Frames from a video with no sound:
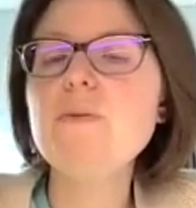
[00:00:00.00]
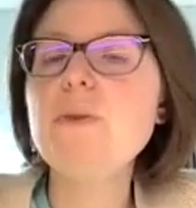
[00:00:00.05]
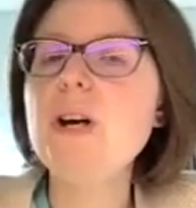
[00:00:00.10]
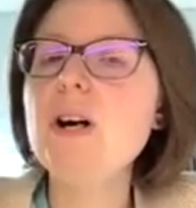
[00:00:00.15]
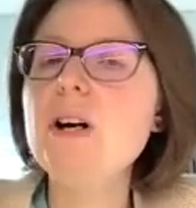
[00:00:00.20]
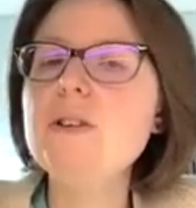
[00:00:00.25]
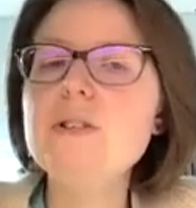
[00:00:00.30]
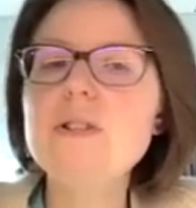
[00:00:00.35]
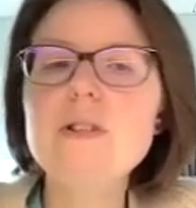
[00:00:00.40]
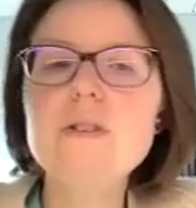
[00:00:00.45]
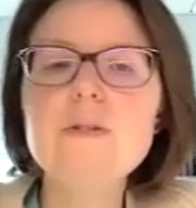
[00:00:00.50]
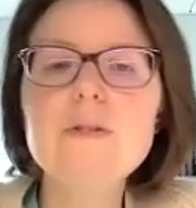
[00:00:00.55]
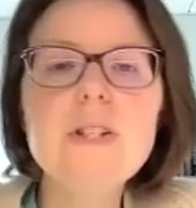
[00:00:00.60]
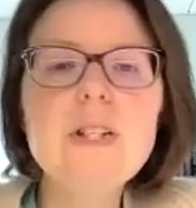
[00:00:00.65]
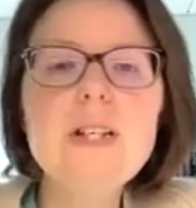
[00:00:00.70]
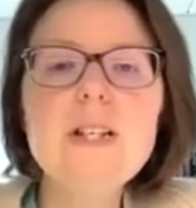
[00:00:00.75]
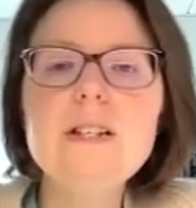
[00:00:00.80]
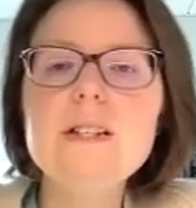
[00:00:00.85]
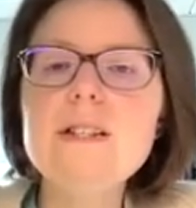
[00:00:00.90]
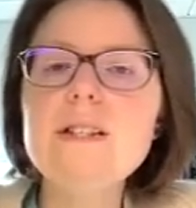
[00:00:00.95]
we also
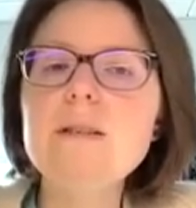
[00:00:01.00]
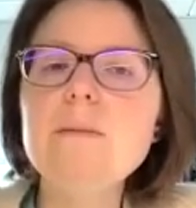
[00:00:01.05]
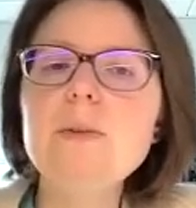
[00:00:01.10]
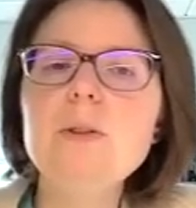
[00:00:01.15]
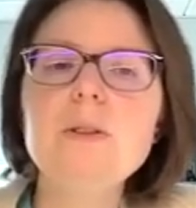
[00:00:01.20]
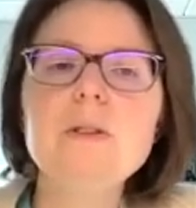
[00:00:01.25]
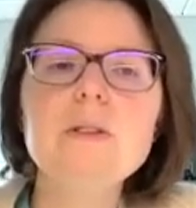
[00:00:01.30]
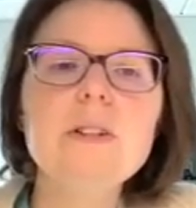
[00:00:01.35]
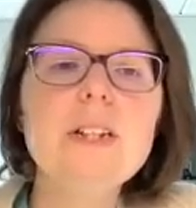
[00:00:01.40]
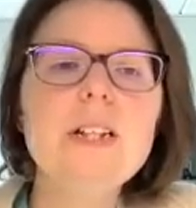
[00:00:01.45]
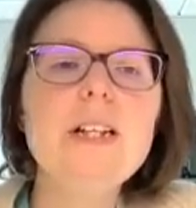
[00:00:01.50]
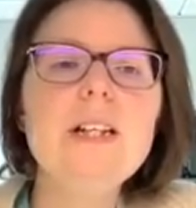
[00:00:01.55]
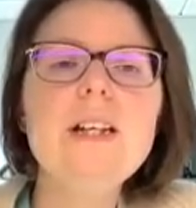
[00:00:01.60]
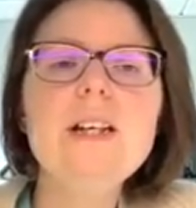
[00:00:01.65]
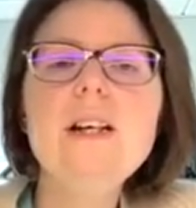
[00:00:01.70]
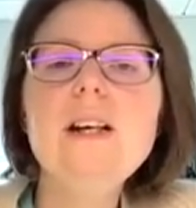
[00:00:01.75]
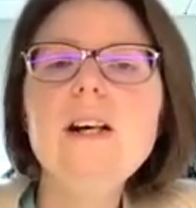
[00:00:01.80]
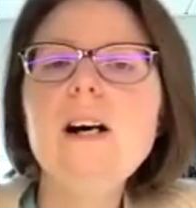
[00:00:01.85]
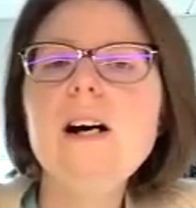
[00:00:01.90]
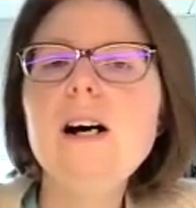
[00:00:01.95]
see similarly
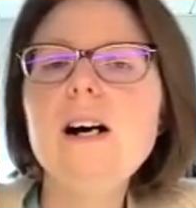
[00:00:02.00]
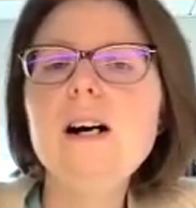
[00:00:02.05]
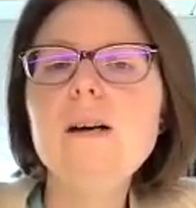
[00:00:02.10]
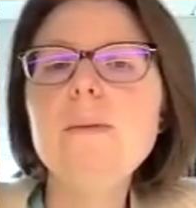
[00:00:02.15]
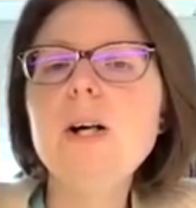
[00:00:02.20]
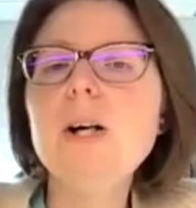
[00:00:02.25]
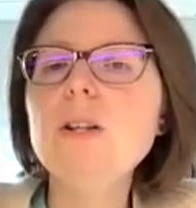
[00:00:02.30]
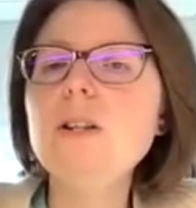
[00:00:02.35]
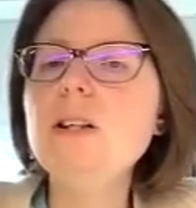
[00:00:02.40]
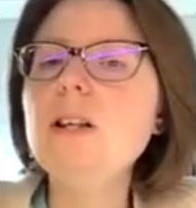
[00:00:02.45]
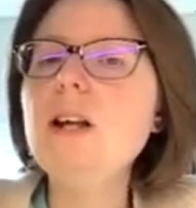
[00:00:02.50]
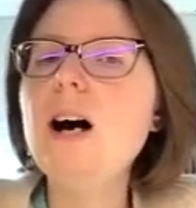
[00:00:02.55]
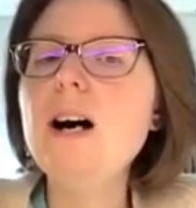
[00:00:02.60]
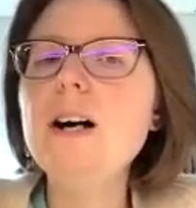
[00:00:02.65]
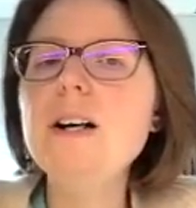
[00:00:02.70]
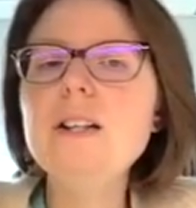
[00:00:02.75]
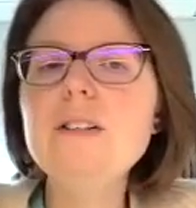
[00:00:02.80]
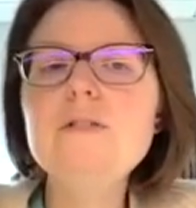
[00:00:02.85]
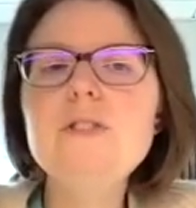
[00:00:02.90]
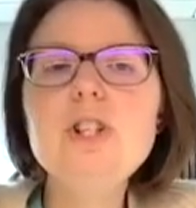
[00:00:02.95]
a
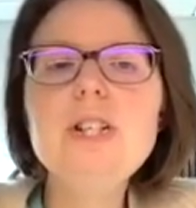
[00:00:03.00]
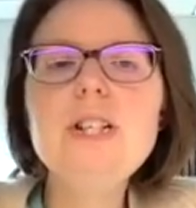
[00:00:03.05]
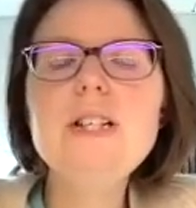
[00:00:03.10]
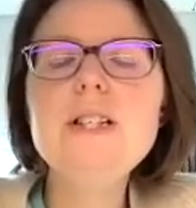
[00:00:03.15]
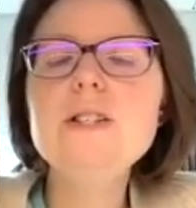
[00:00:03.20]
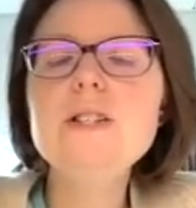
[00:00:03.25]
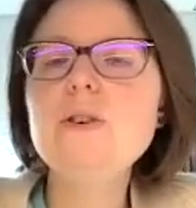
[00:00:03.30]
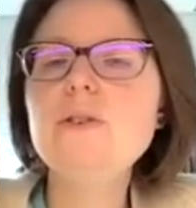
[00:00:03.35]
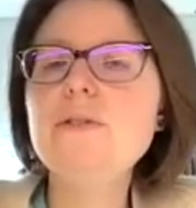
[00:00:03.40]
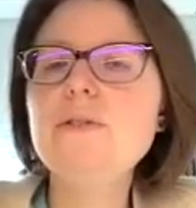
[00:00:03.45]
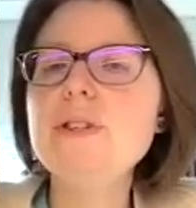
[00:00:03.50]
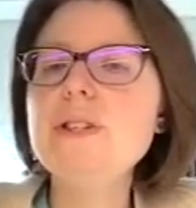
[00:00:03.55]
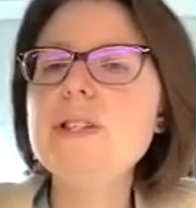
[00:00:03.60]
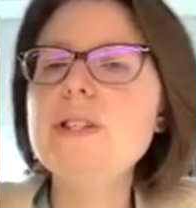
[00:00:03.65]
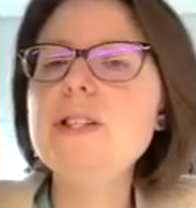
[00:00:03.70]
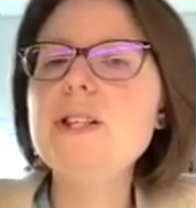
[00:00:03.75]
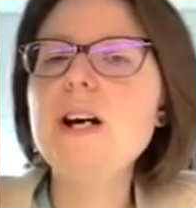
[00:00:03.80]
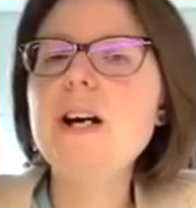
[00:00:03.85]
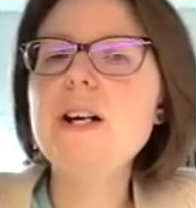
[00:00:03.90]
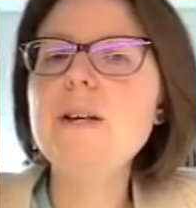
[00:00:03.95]
lot of genes over
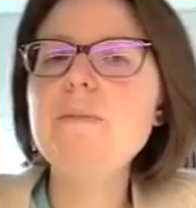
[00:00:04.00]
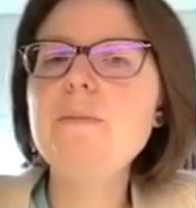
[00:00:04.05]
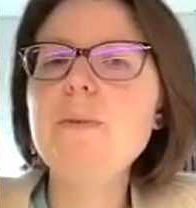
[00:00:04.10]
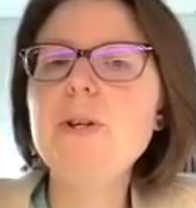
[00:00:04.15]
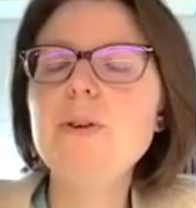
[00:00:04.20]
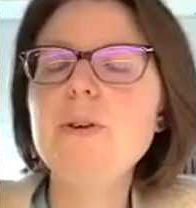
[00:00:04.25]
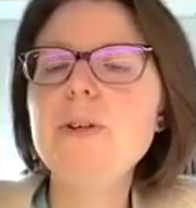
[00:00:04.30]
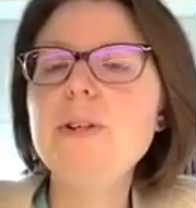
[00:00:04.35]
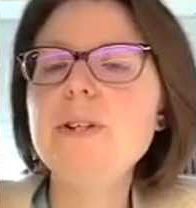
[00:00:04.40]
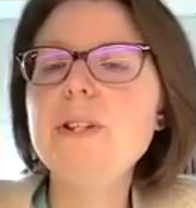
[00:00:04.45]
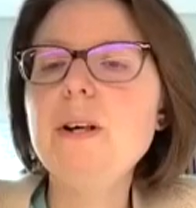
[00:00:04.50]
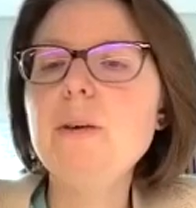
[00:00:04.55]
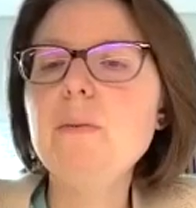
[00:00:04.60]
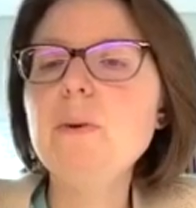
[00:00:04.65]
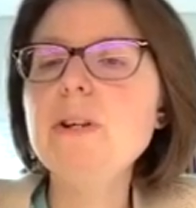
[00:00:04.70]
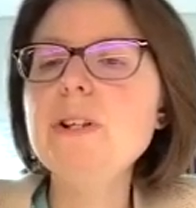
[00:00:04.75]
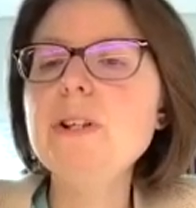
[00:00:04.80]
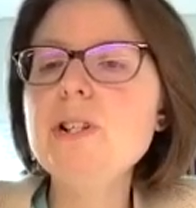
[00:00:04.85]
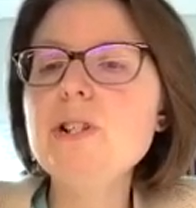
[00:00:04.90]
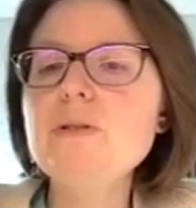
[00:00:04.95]
this time period that
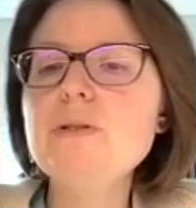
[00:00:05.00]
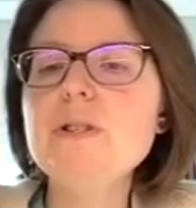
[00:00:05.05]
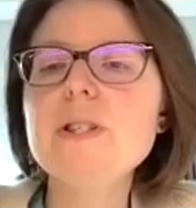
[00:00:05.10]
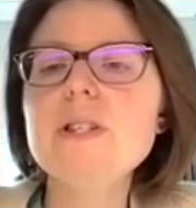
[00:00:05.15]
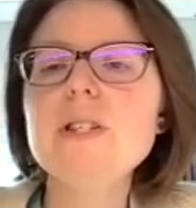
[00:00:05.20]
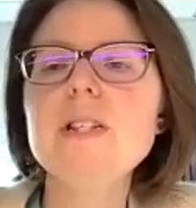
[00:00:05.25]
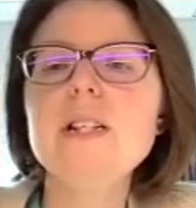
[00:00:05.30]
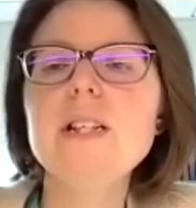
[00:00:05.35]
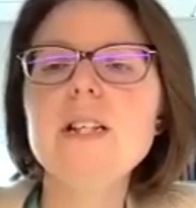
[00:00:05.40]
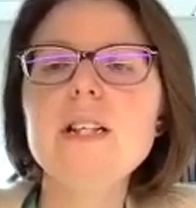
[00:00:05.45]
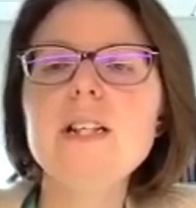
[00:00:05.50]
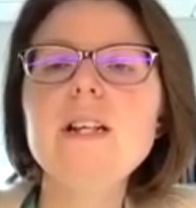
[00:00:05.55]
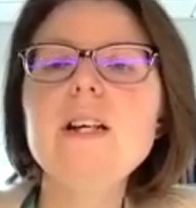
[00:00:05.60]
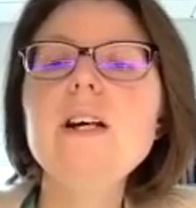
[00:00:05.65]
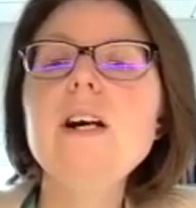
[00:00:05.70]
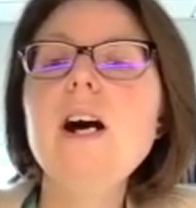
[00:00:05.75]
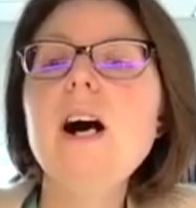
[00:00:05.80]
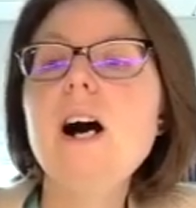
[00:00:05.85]
we're interested in